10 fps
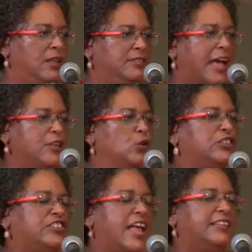that you
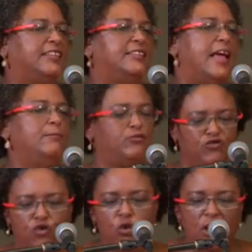say to them
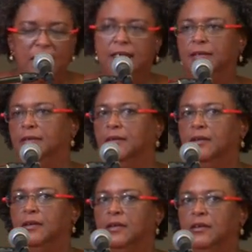truly,
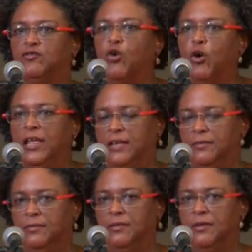truly,
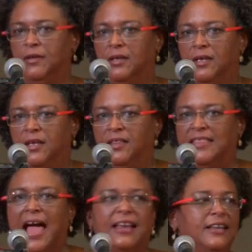
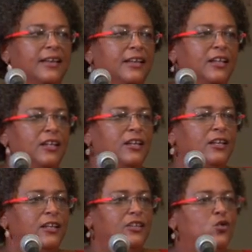that
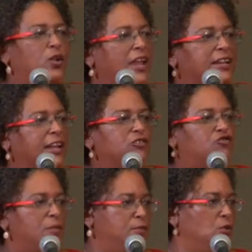you can
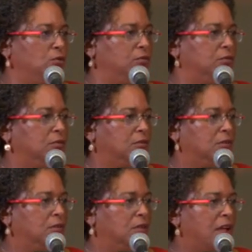contribute
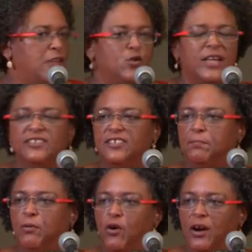and you can
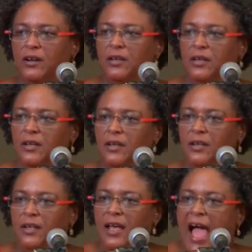support.
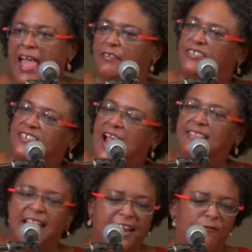I have
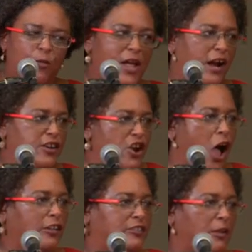said that if we are
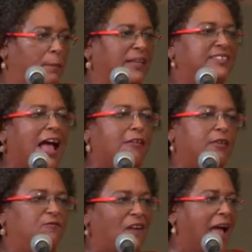not to be
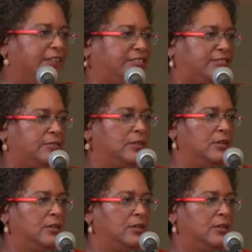sacrificed,